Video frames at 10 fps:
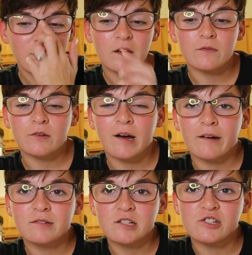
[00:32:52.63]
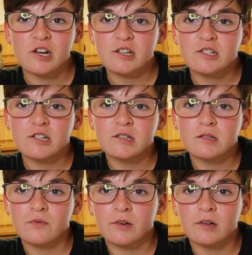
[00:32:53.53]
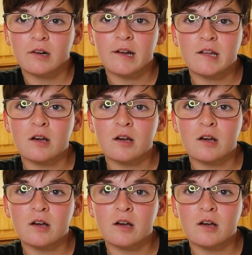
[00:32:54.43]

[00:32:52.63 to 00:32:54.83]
If you have suggestions for any